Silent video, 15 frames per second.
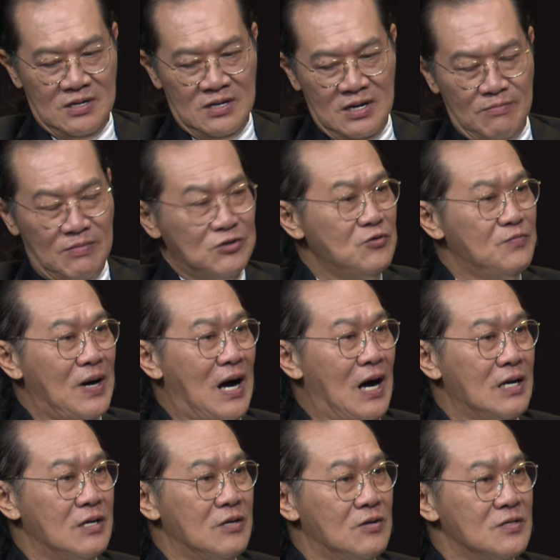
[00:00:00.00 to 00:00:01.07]
Batu Pahat
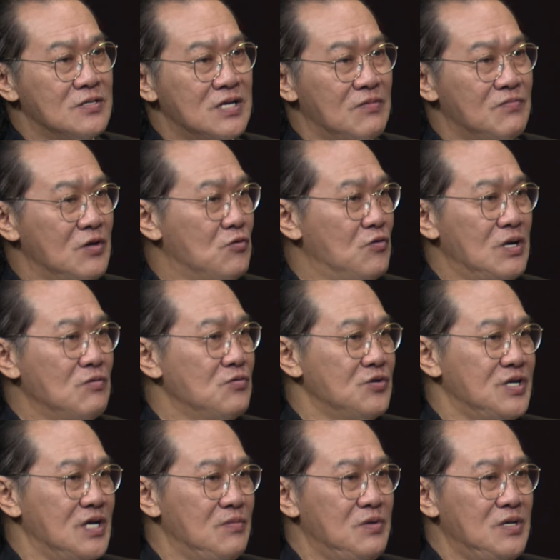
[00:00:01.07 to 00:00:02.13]
and all that stuff. They go down to
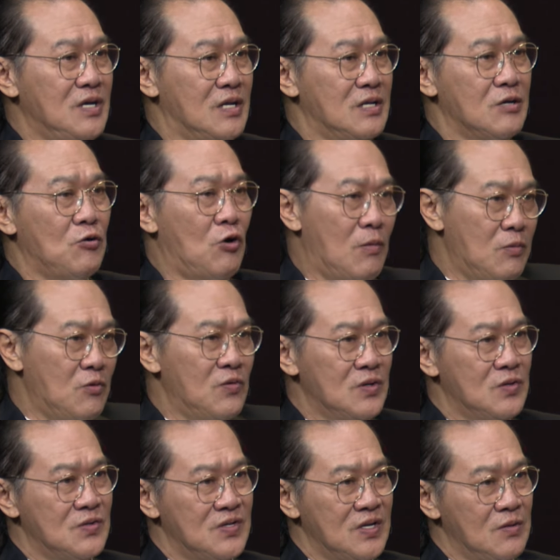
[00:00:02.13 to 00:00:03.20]
JB and they hop over
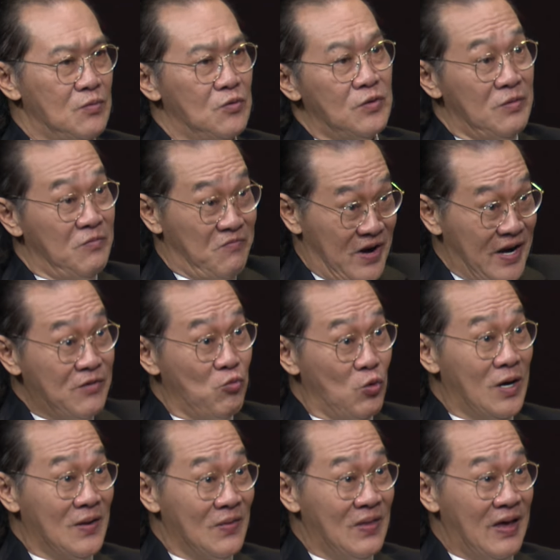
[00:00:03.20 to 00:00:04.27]
to Singapore and find work
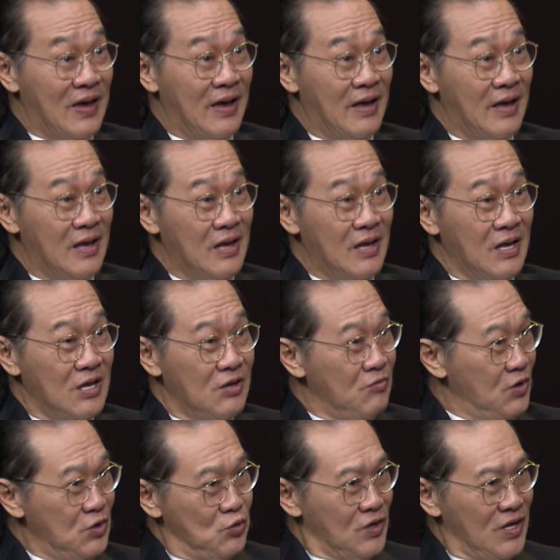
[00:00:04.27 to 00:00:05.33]
there.
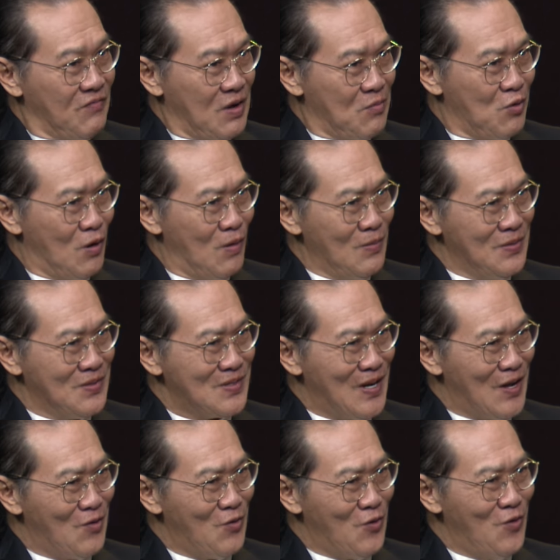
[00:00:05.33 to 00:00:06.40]
We don't have that problem in
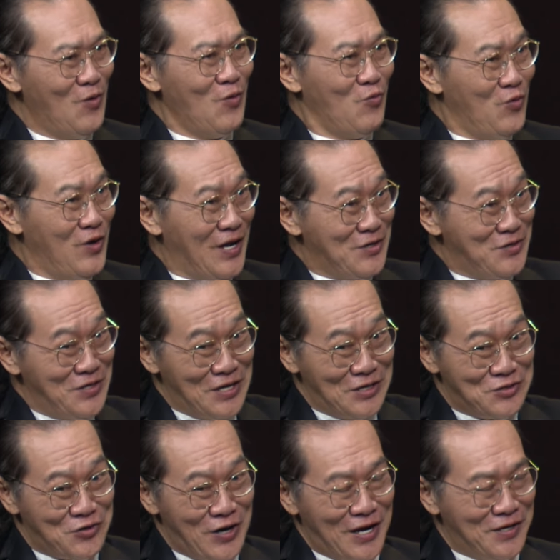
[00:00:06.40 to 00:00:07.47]
Selangor. We're actually
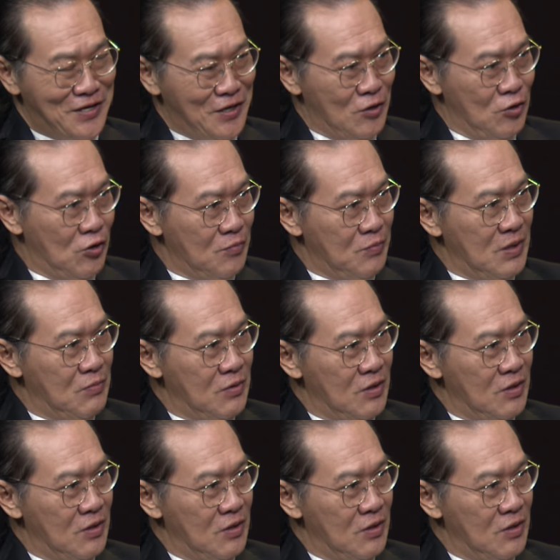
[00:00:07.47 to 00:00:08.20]
attracting a lot of people.